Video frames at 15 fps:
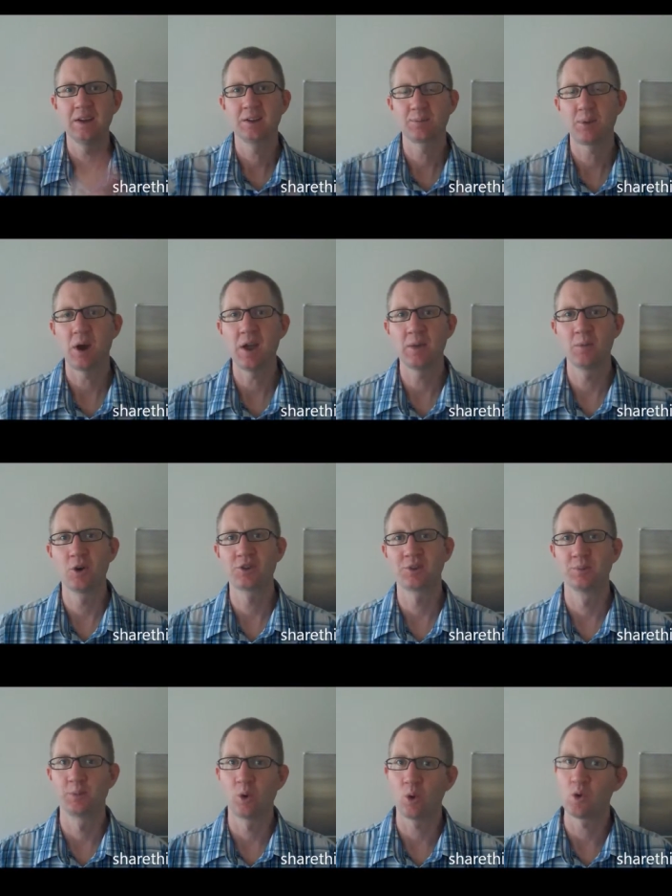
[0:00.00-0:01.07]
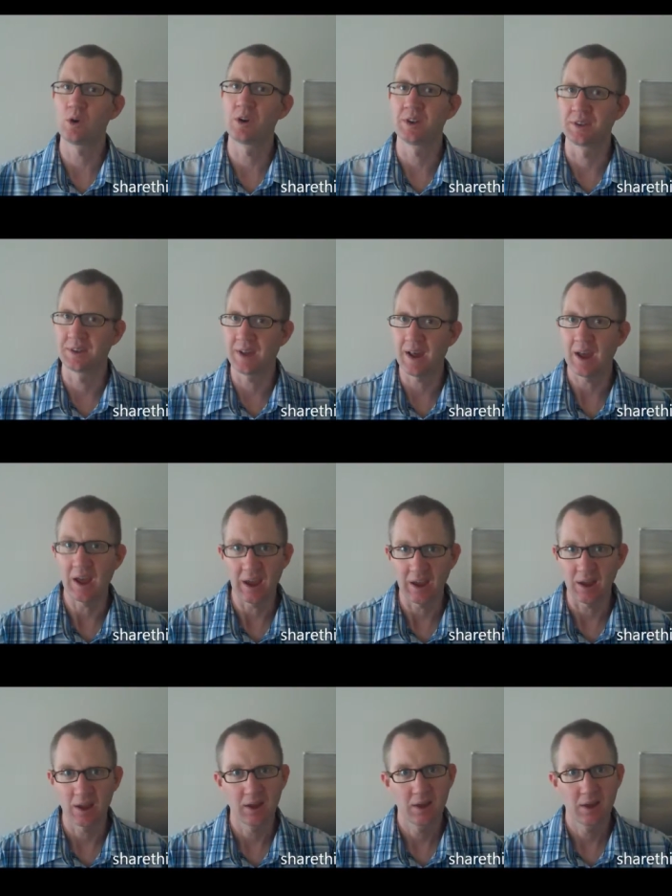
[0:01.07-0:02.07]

is probably the most important day,